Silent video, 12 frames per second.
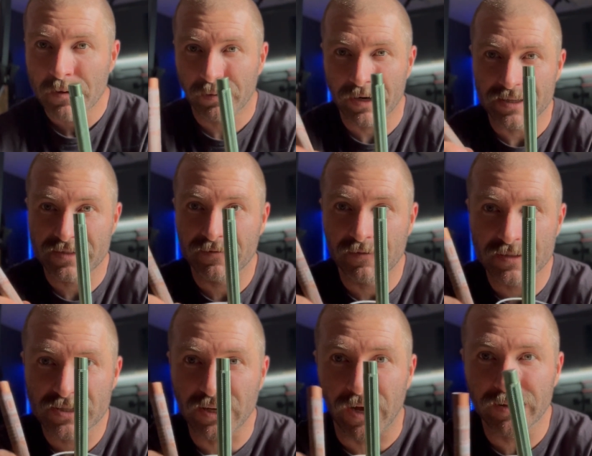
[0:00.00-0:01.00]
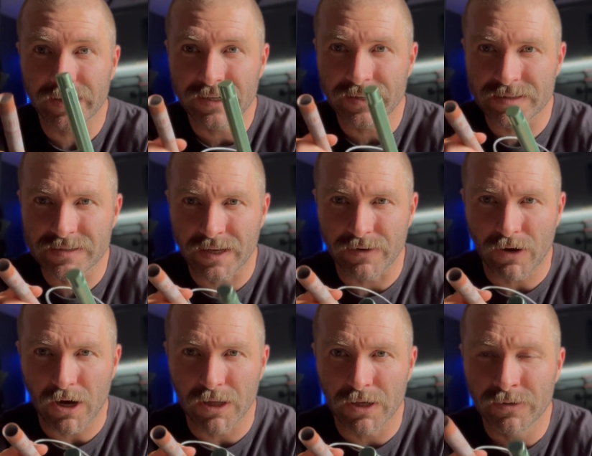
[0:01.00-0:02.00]
but it's solid instead of
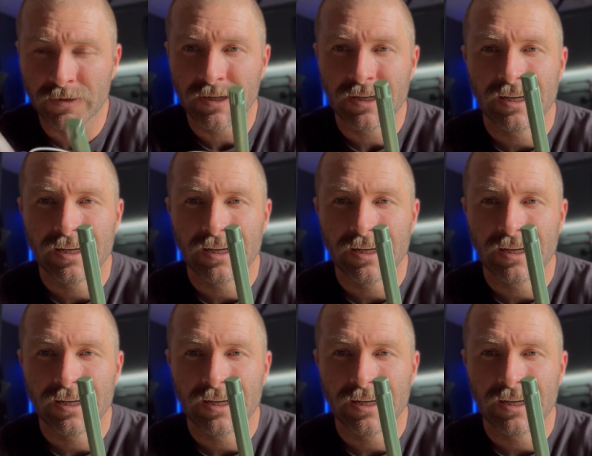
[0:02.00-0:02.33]
hollow.